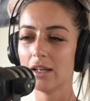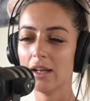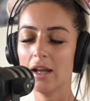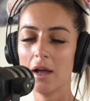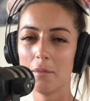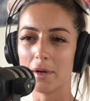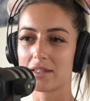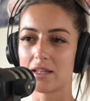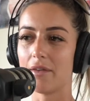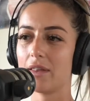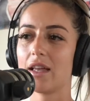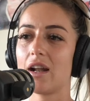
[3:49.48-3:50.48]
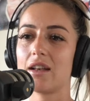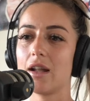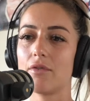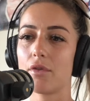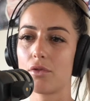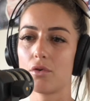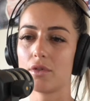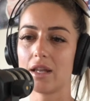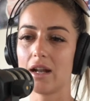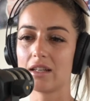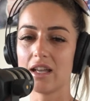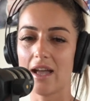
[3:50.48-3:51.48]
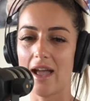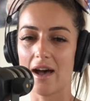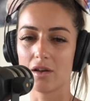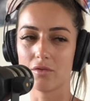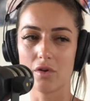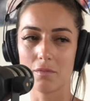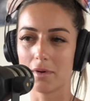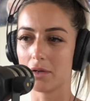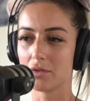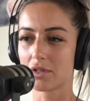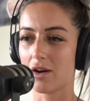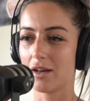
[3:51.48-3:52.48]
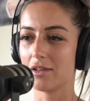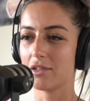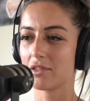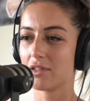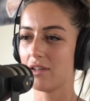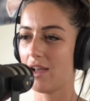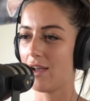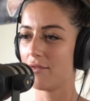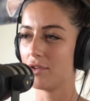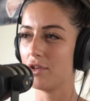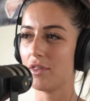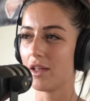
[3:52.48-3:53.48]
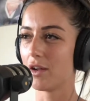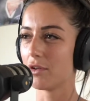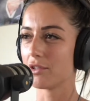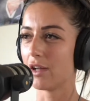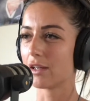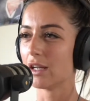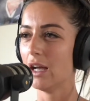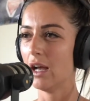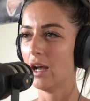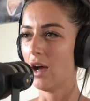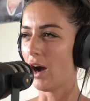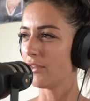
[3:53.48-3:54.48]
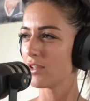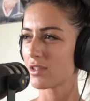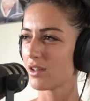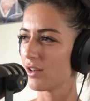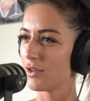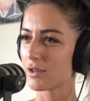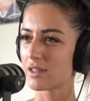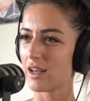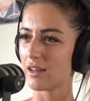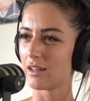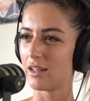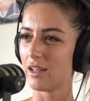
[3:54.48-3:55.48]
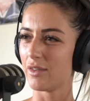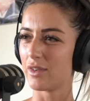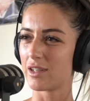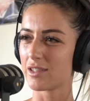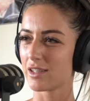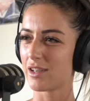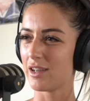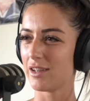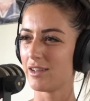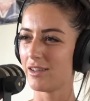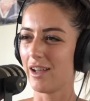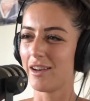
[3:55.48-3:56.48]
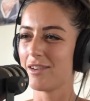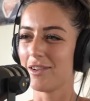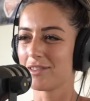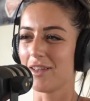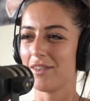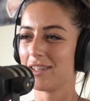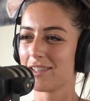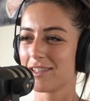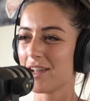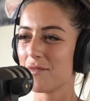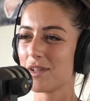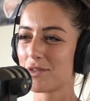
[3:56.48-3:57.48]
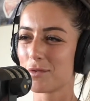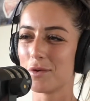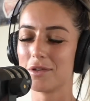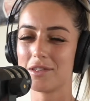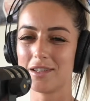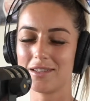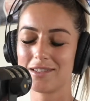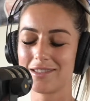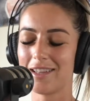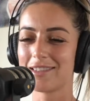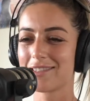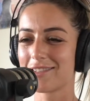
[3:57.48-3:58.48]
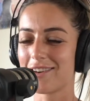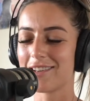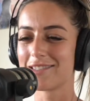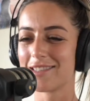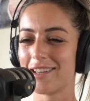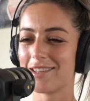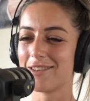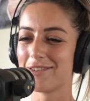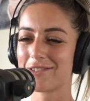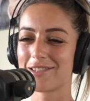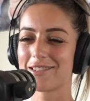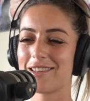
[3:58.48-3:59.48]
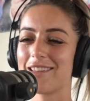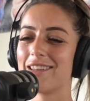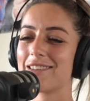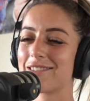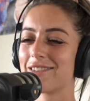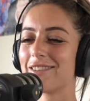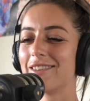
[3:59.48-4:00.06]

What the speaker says: but something that I never thought that I'd get out of it, but it was kind of just an avenue that I was like, I'm just going to look down here, because it kind of, I don't know, something just led me towards it. And so that's crazy that you also say that too.